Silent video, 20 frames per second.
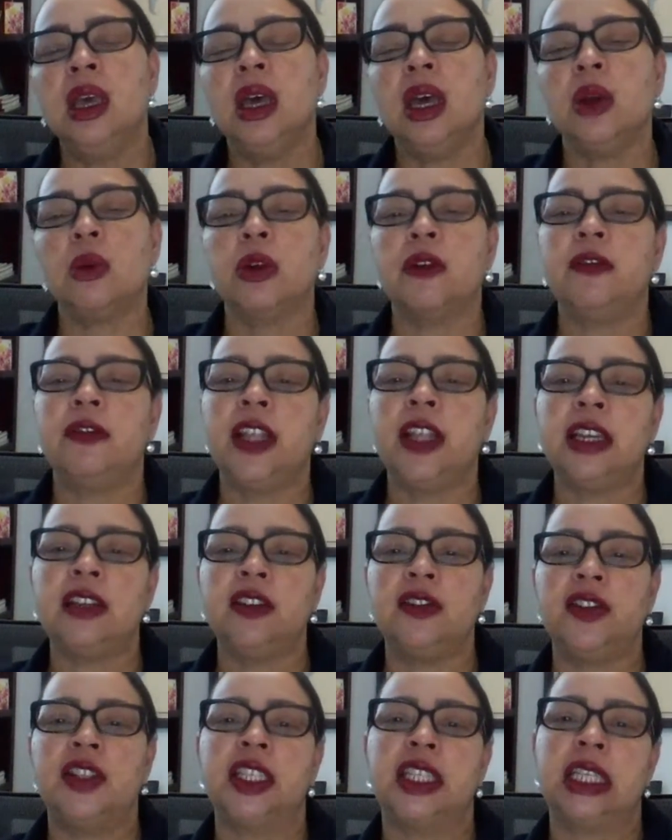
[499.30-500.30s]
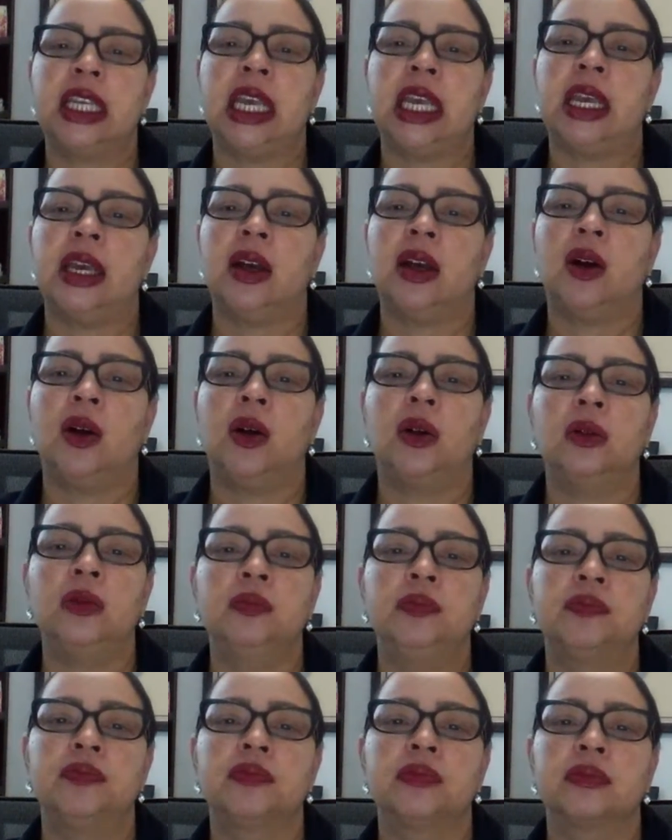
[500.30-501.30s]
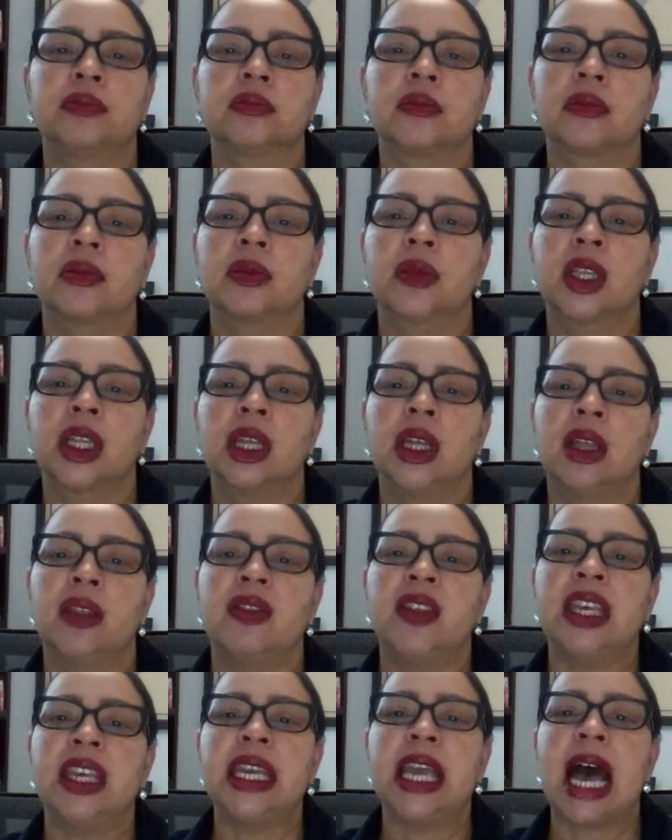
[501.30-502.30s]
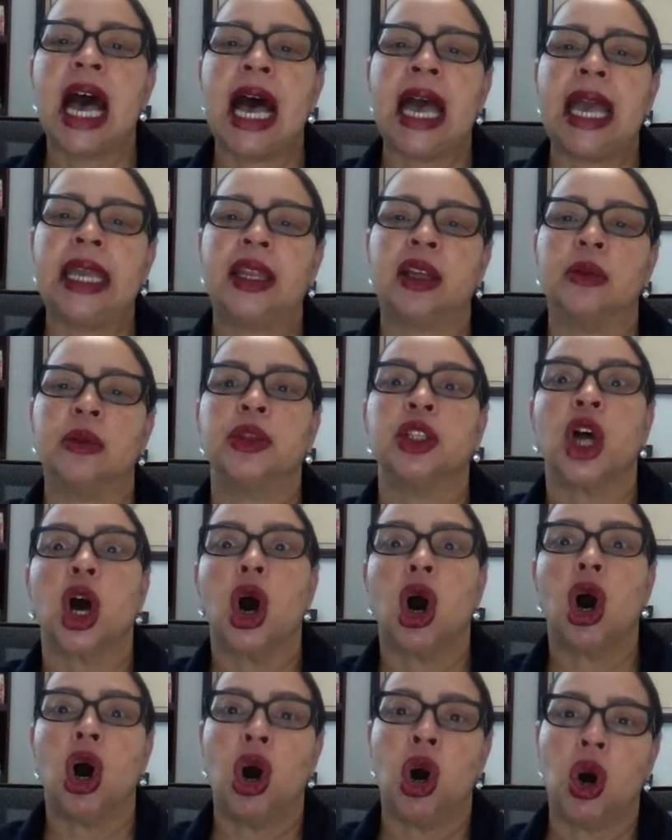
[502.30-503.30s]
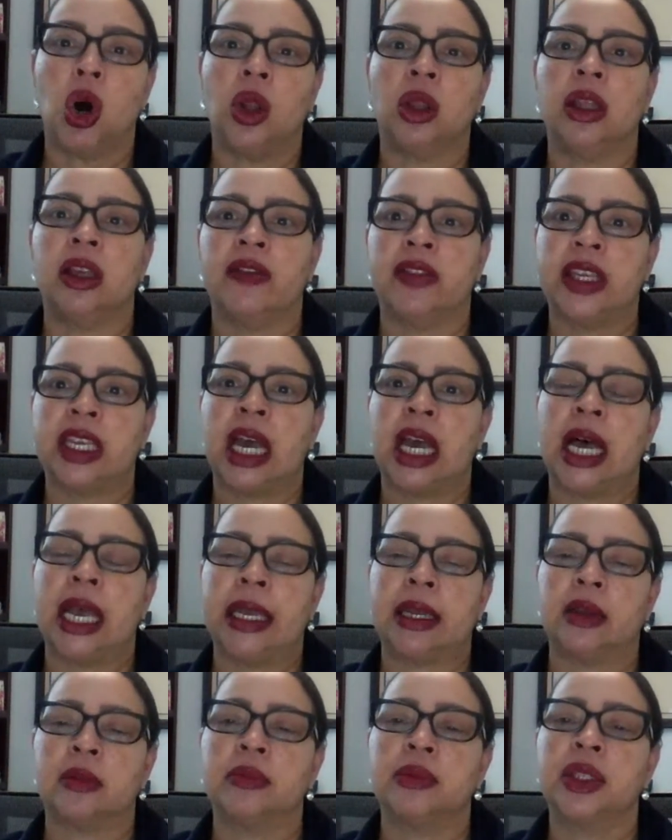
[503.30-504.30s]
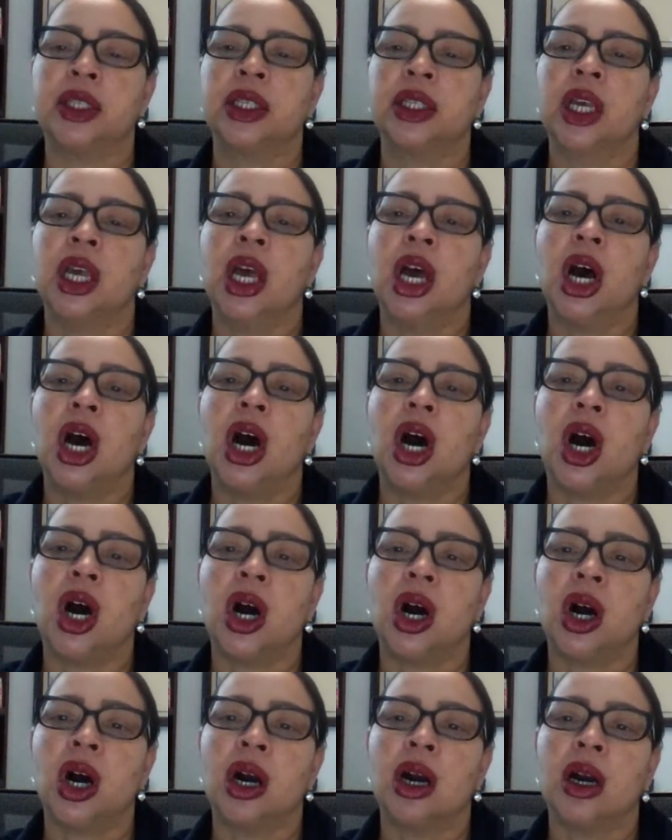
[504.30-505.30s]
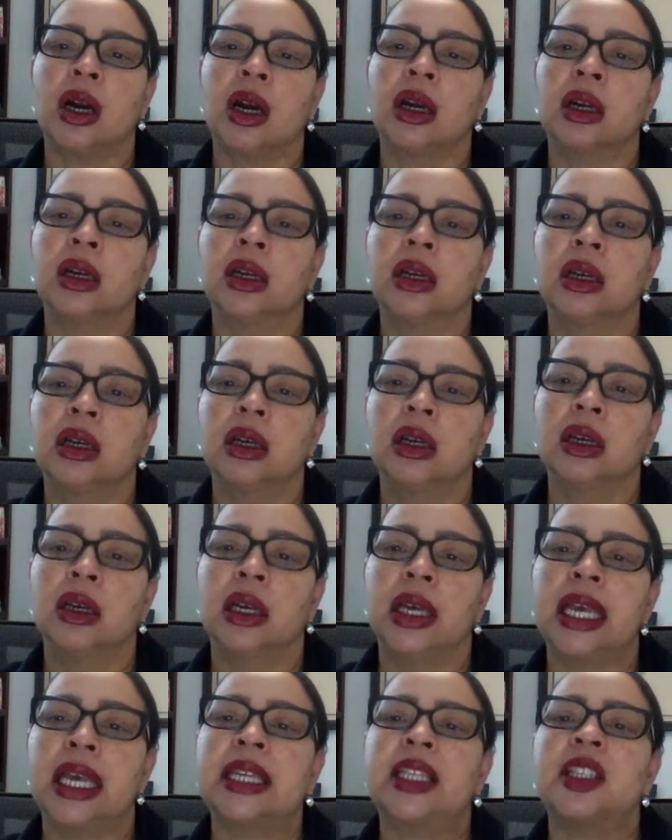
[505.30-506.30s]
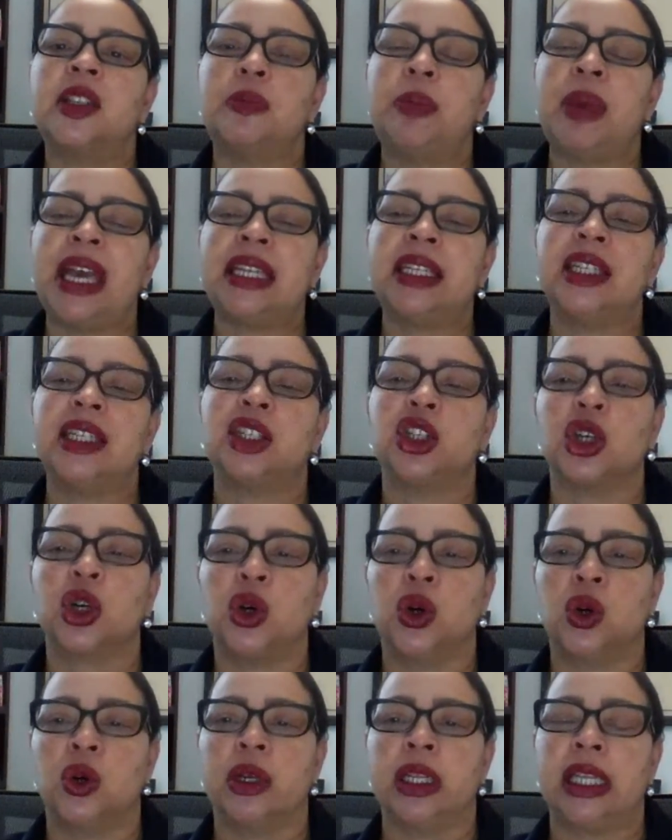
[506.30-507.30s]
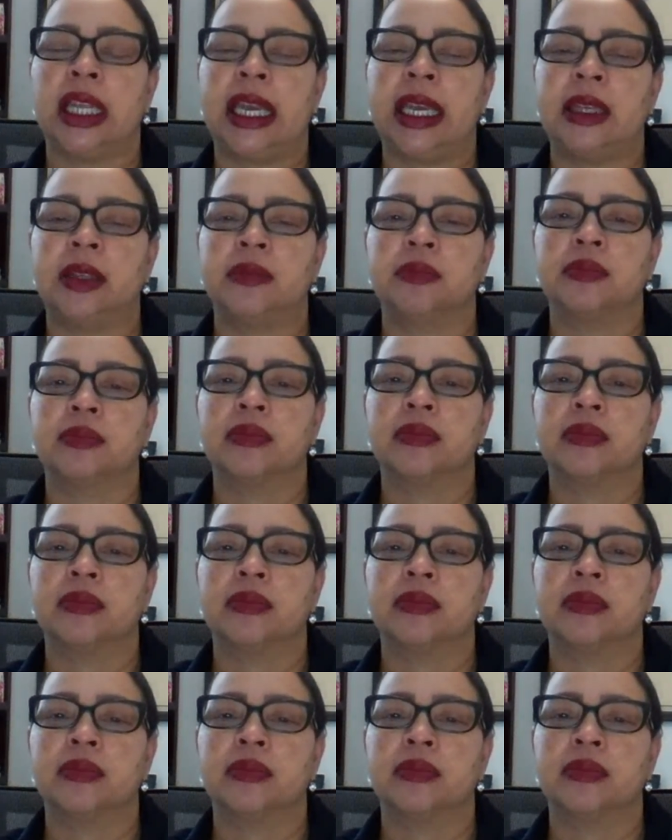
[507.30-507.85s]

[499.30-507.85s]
A reflective scale, the items, all of the items, are expected to correlate.